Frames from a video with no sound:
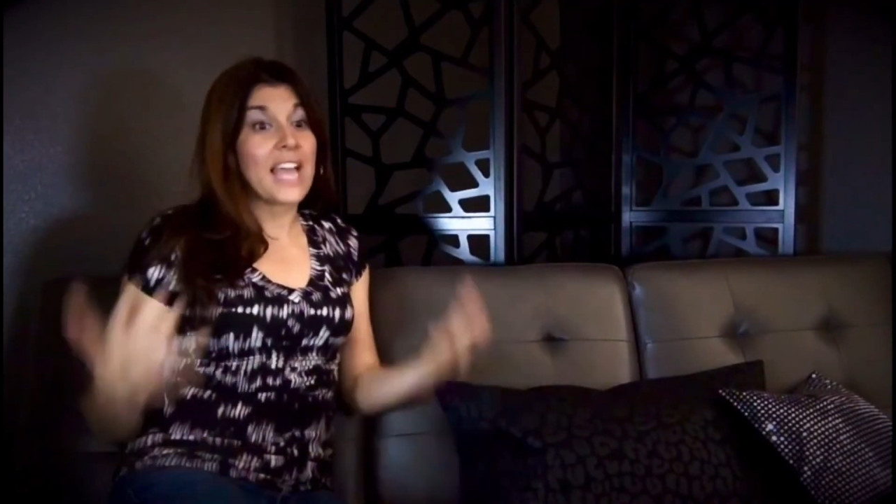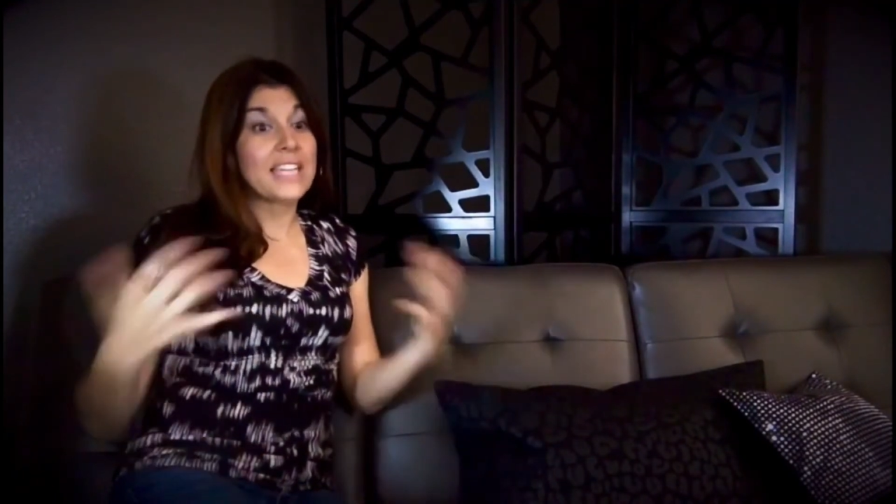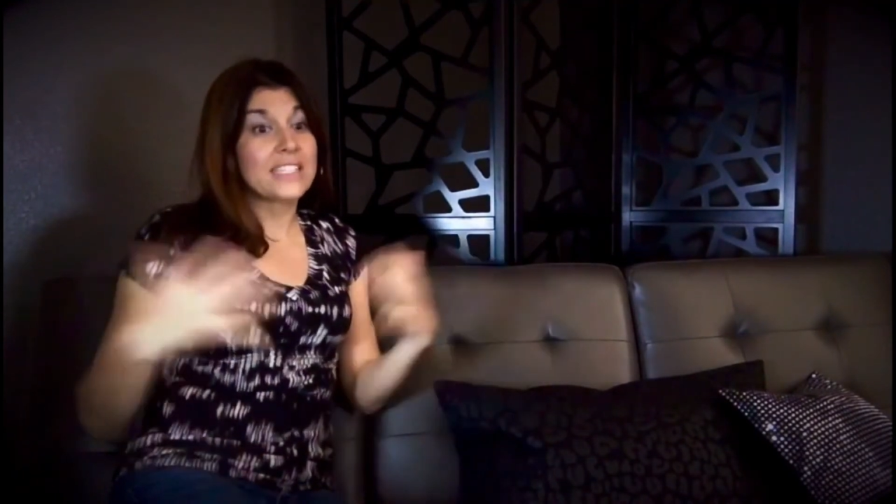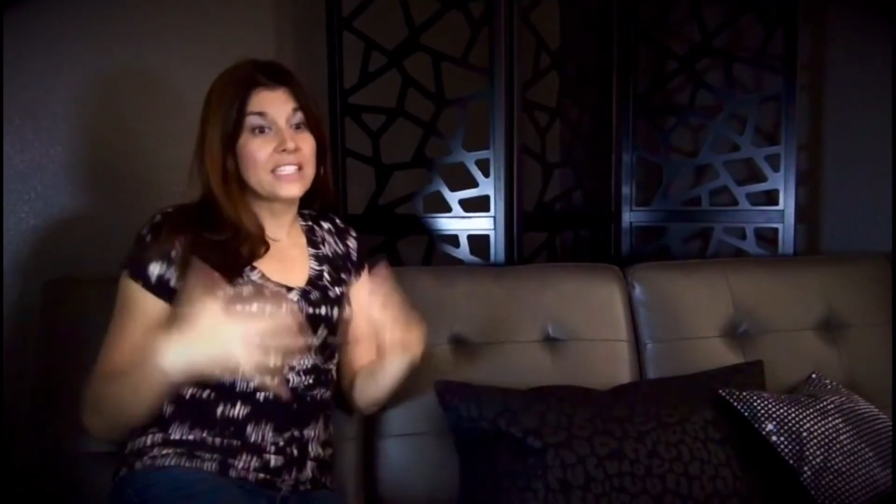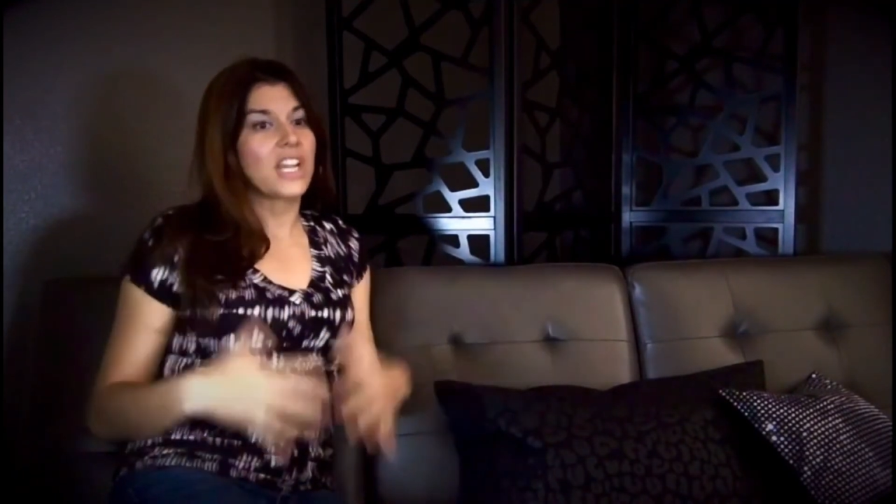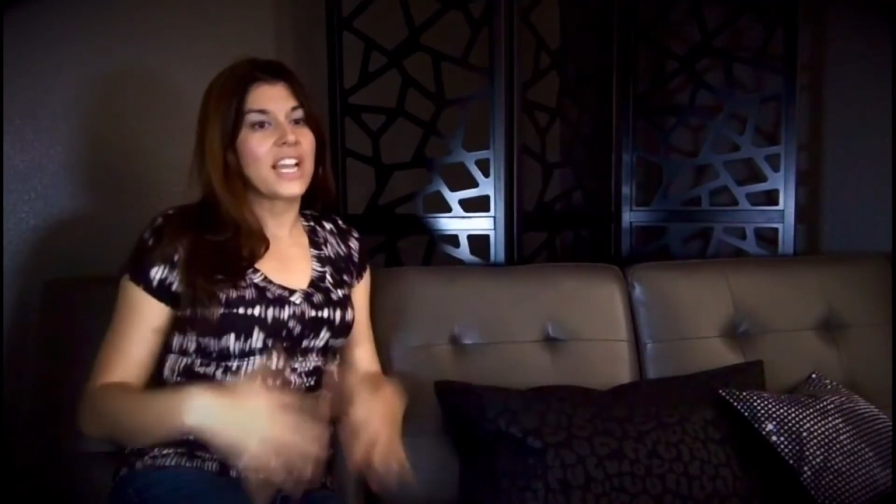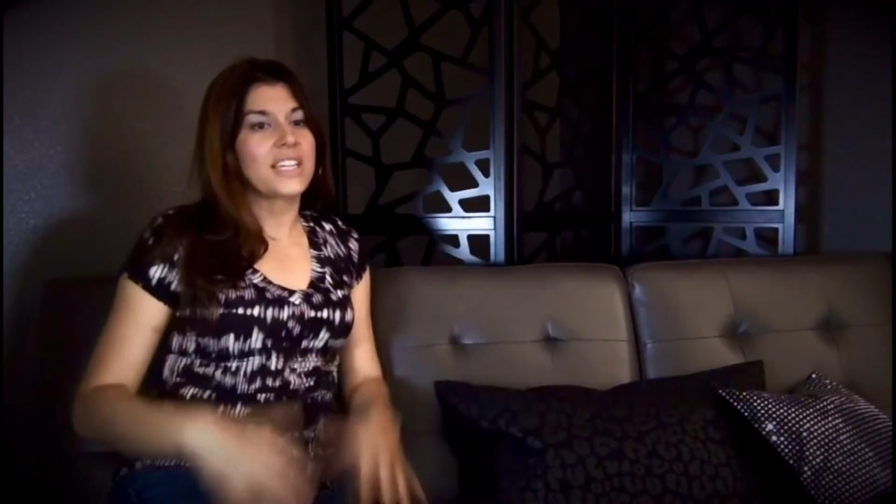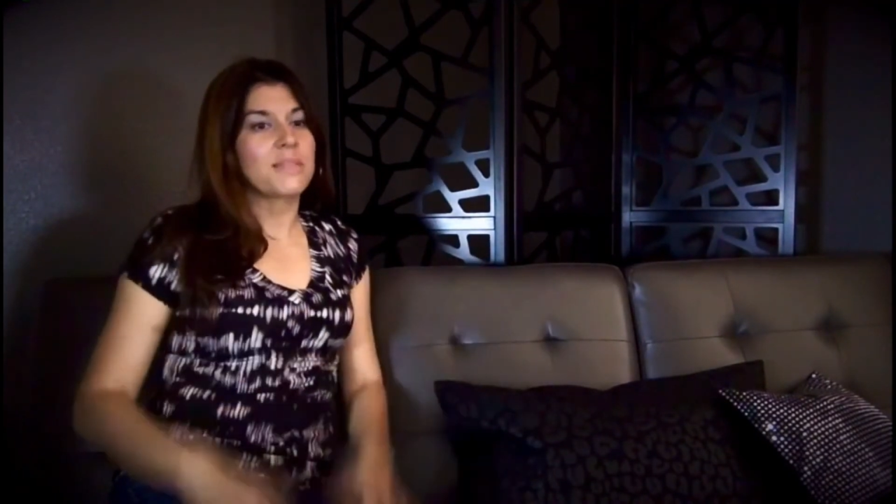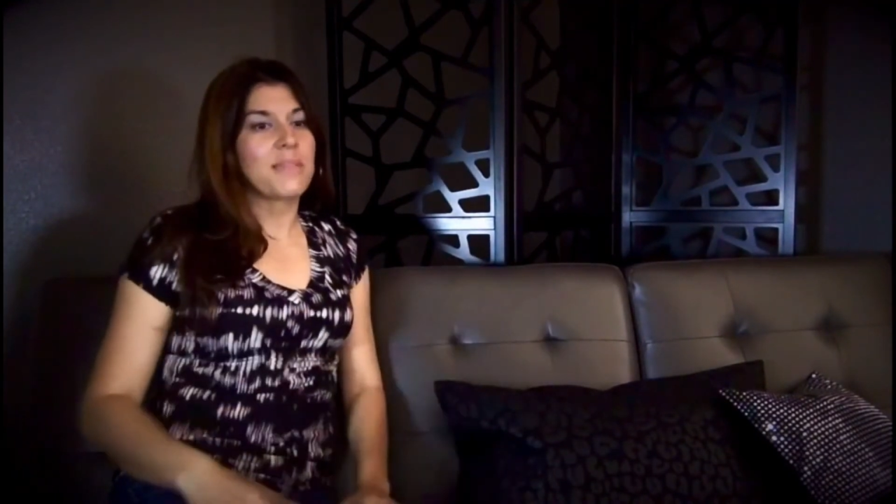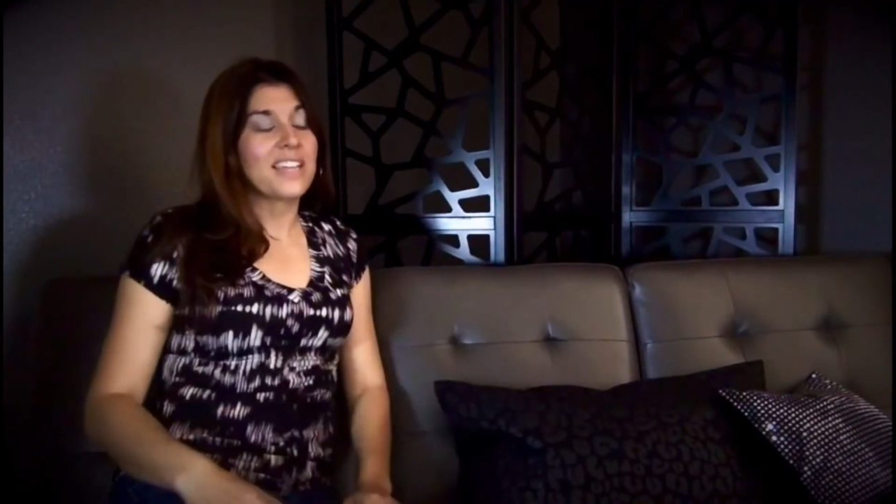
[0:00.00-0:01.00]
I had such a
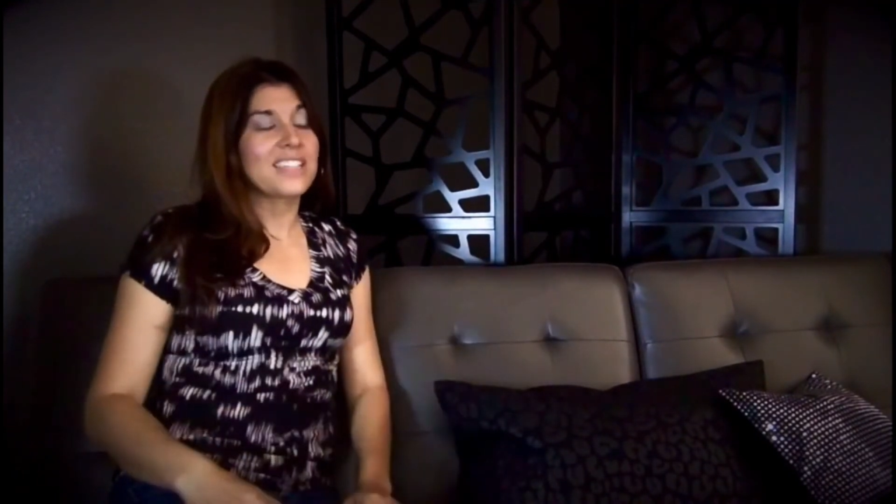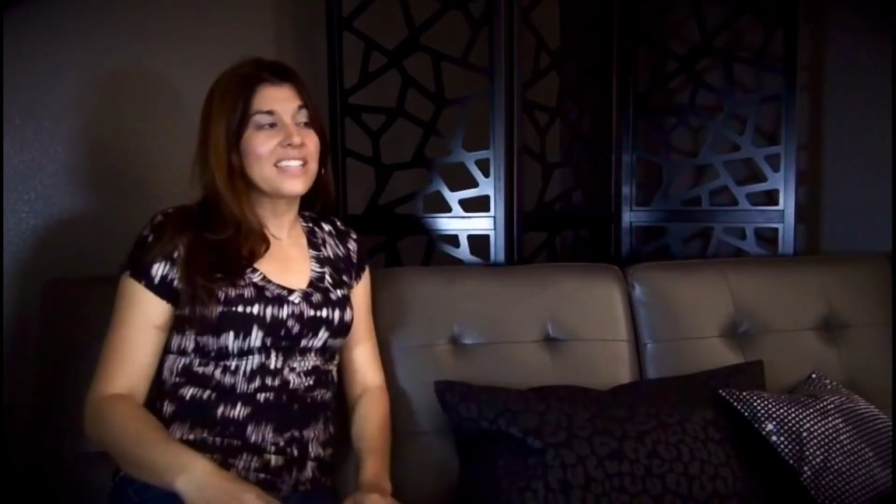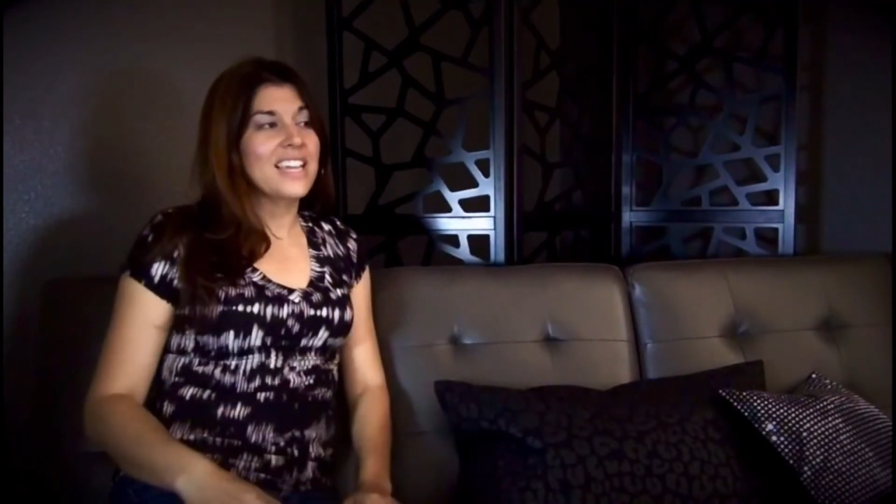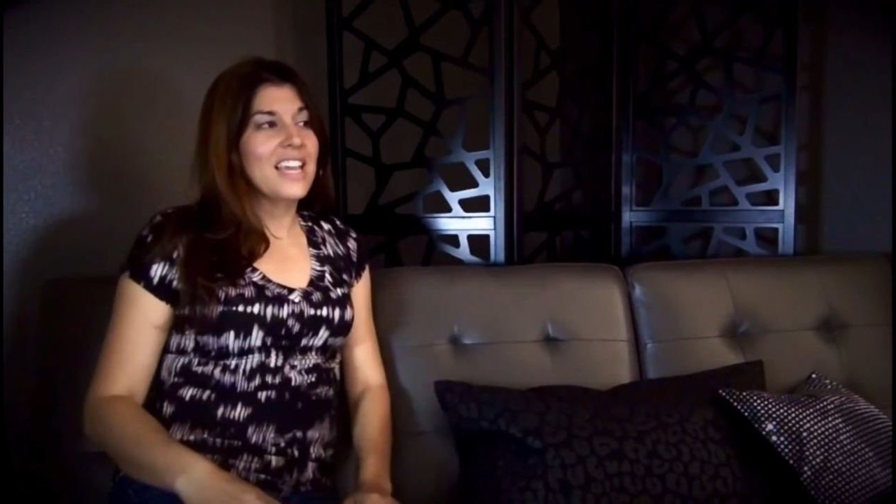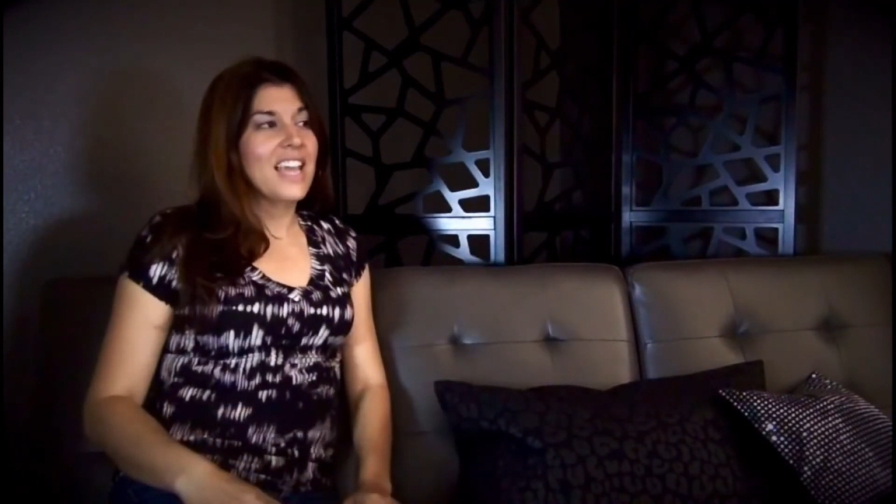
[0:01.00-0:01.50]
high demand.